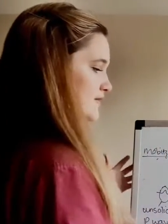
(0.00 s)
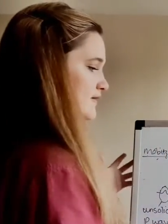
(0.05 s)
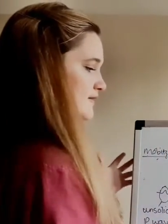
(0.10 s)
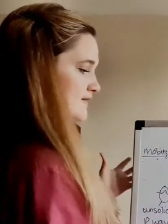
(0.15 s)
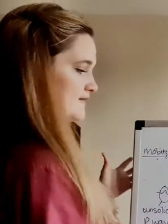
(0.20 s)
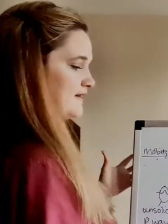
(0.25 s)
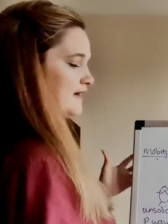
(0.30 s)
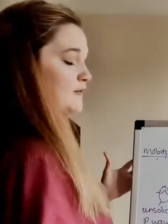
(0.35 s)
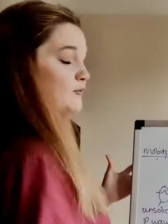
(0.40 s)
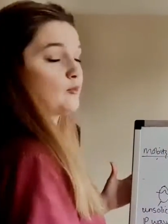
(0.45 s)

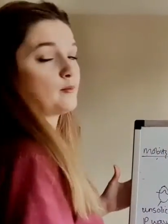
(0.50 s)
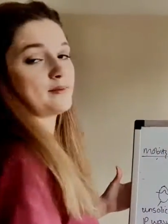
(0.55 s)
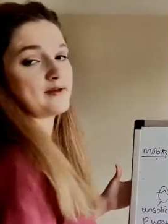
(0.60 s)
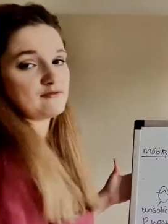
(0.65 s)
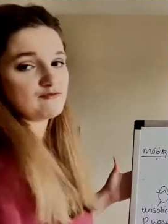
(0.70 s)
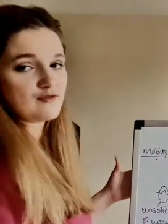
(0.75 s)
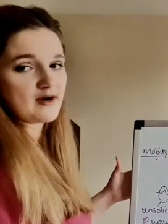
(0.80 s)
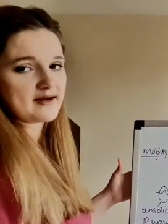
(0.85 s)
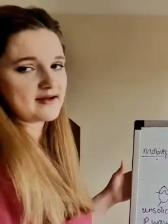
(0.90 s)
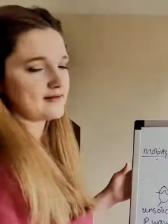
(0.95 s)
they will be
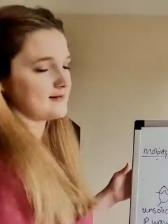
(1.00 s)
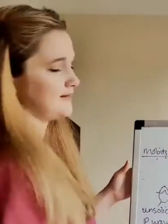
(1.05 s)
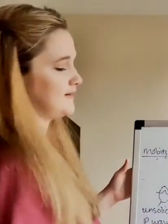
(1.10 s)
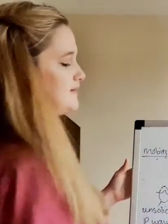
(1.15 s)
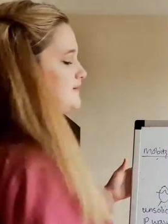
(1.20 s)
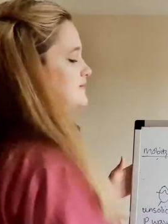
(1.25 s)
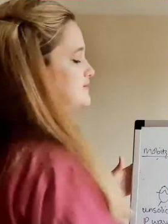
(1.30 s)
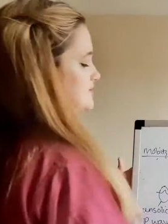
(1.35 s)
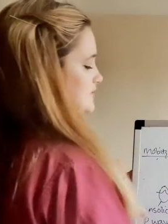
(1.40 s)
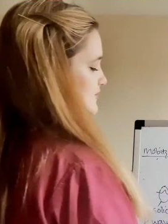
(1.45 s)
regular.
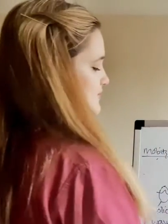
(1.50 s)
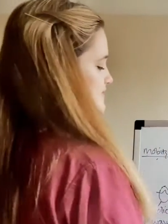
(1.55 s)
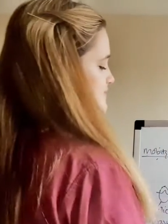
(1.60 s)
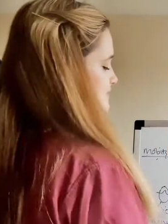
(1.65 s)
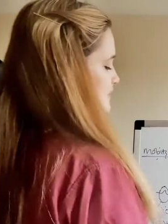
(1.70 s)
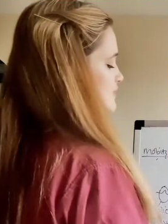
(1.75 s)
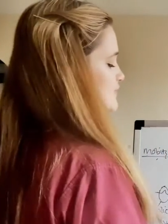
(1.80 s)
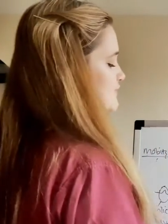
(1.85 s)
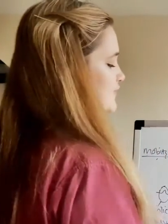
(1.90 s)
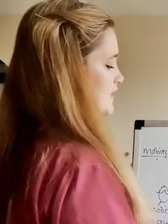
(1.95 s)
So instead
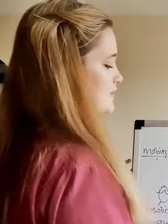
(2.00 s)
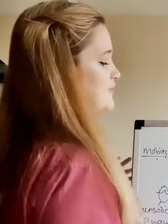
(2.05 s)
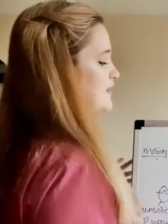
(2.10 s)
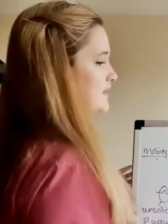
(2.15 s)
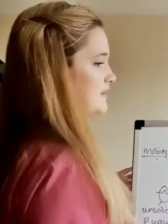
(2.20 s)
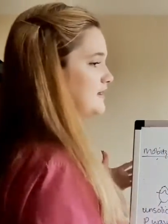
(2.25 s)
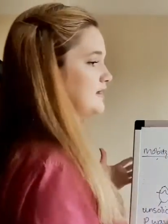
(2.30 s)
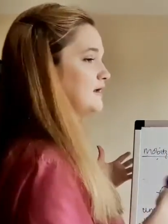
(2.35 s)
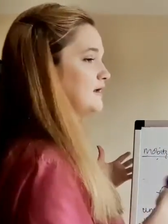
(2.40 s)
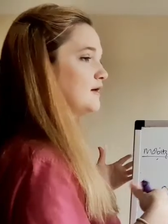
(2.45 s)
of
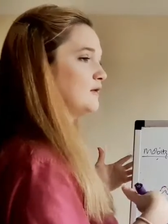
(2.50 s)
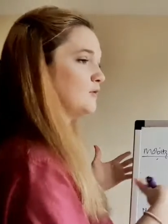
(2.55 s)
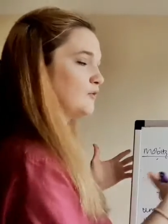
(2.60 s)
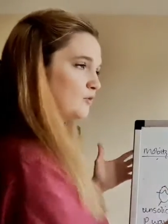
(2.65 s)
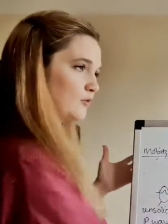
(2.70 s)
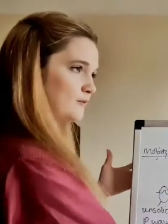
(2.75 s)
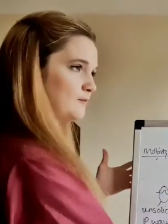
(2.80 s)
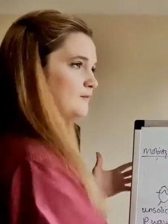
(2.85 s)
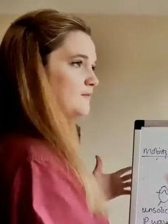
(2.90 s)
irregular or